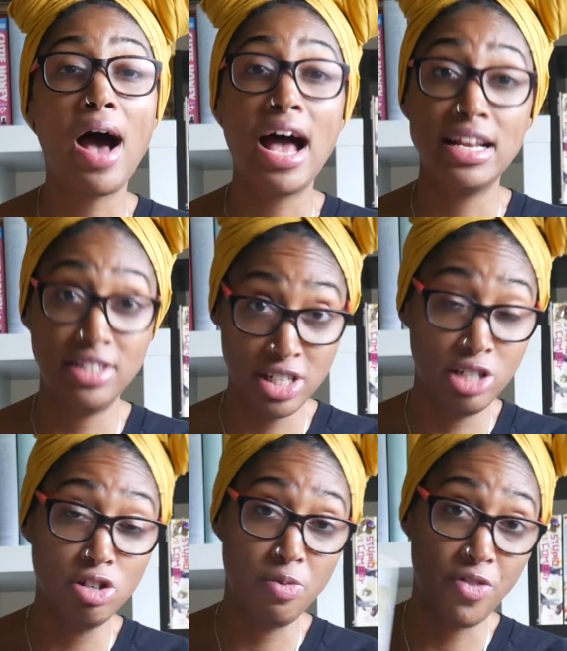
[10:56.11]
I did
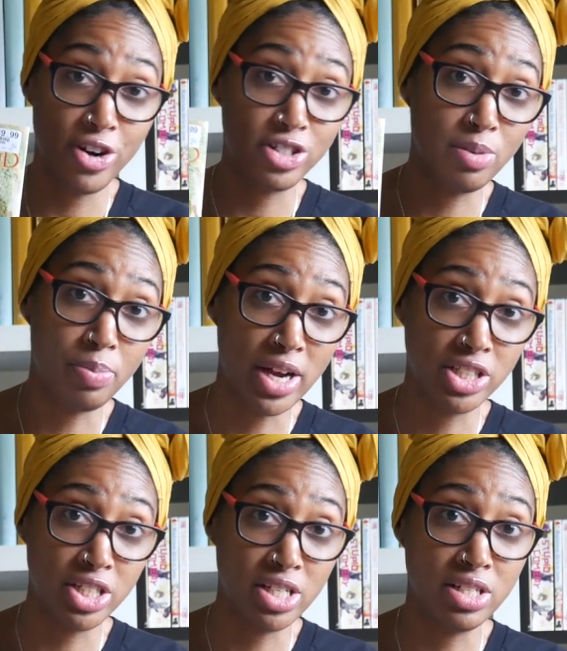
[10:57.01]
do a first
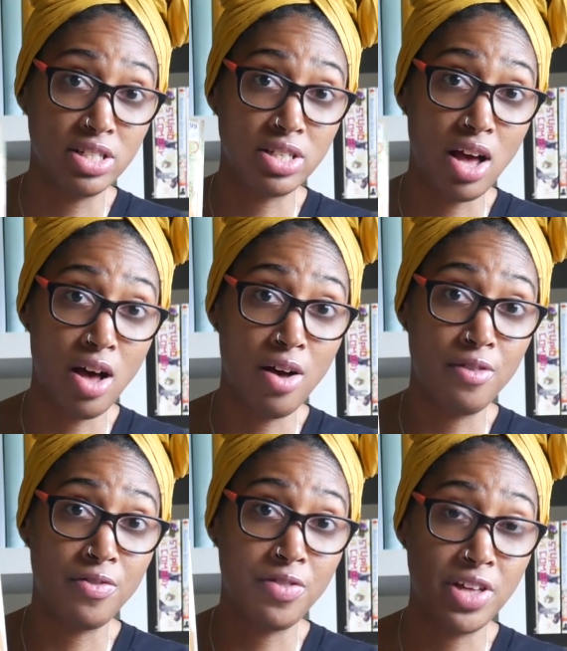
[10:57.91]
impressions
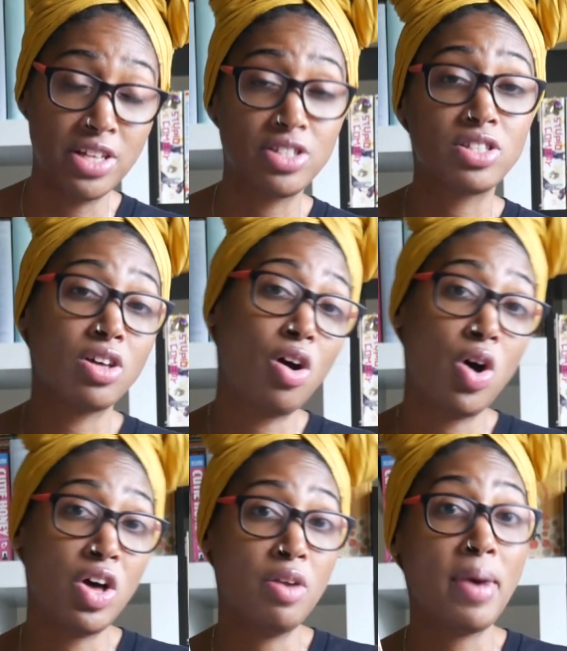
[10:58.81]
of this
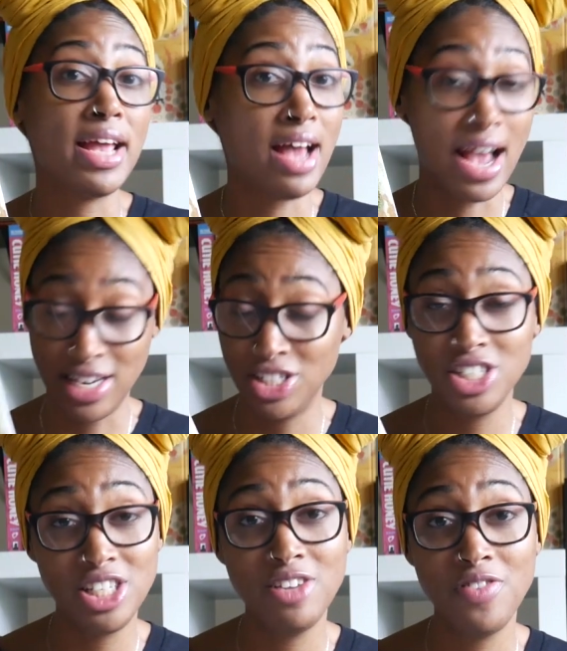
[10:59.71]
on my
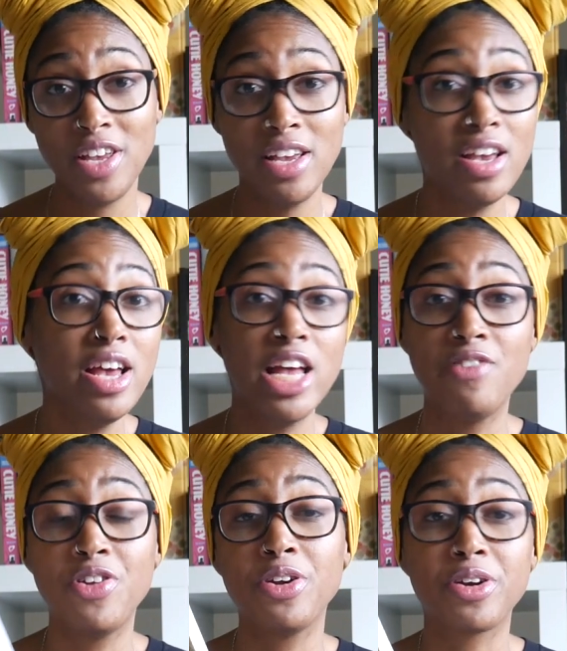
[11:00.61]
IGTV
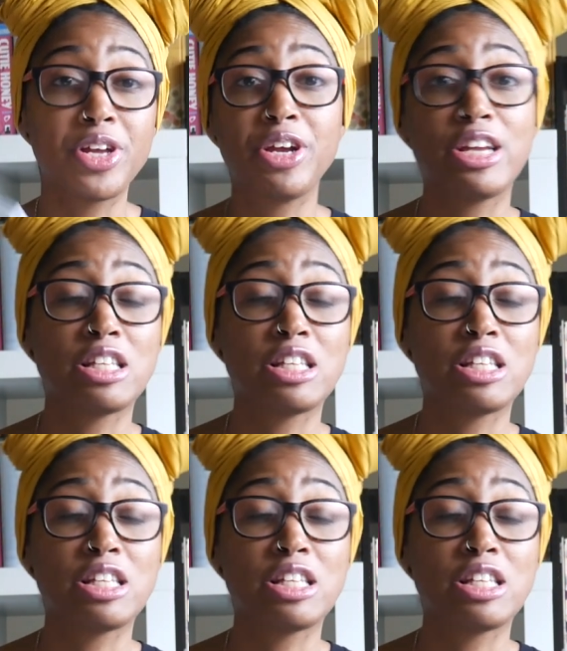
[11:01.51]
if you're curious